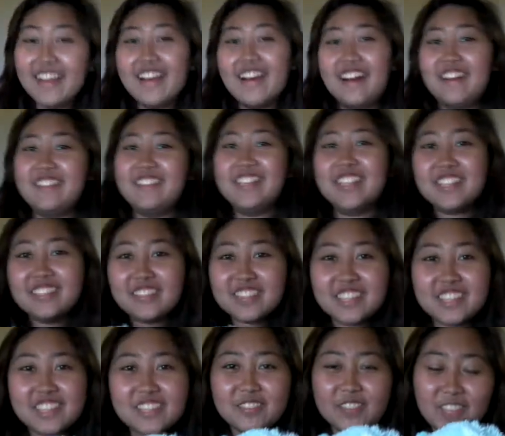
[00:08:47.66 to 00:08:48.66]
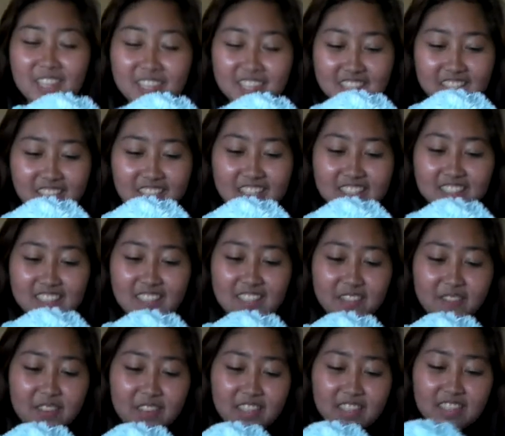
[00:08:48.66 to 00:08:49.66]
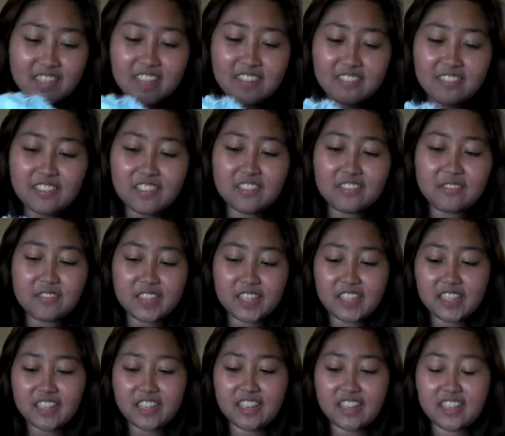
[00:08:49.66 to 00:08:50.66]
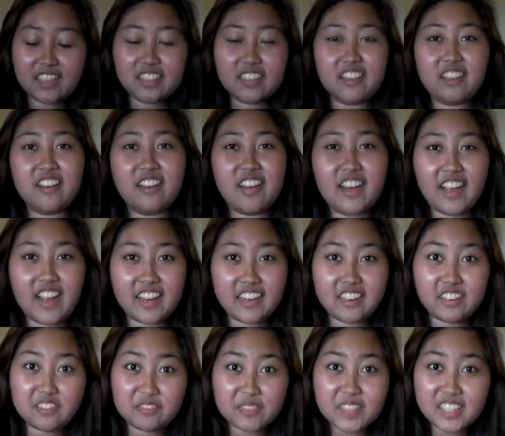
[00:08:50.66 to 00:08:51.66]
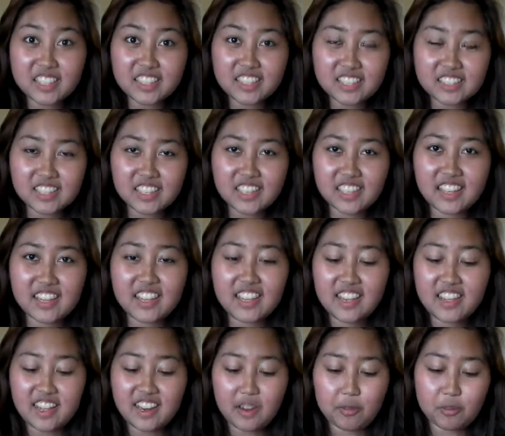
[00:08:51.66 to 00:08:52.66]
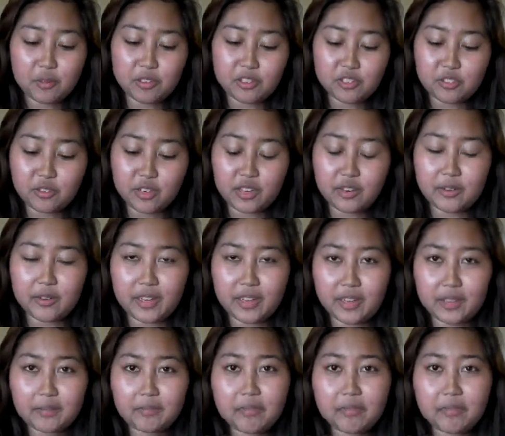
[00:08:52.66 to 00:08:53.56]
I really wanted to buy this last year, but I didn't have enough money, so I had enough money this year, and I bought it straight away.